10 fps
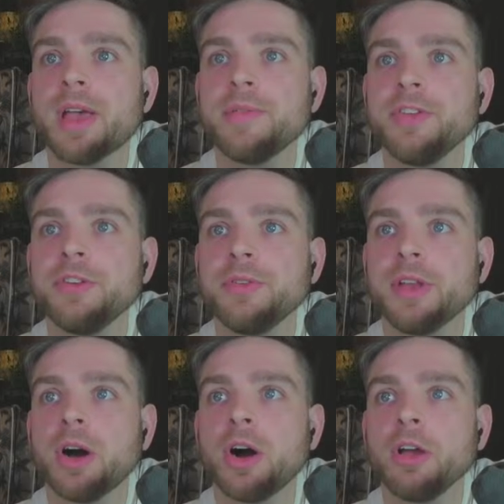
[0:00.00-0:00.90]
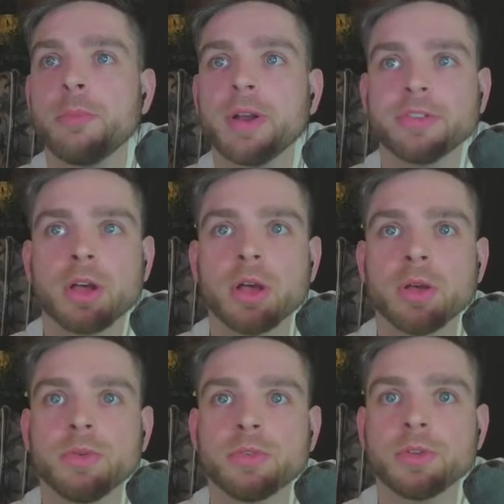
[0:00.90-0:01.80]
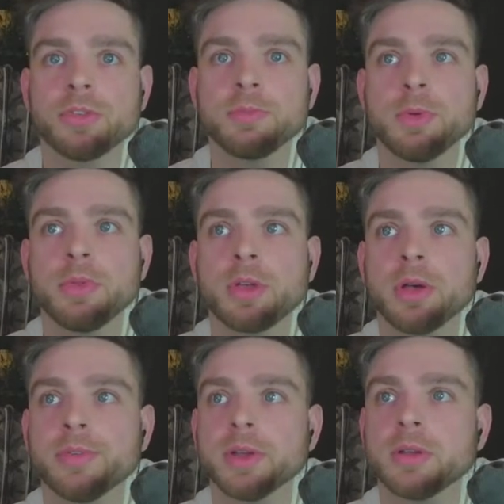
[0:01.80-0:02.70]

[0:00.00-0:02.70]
duty high pressure hose smooth cover.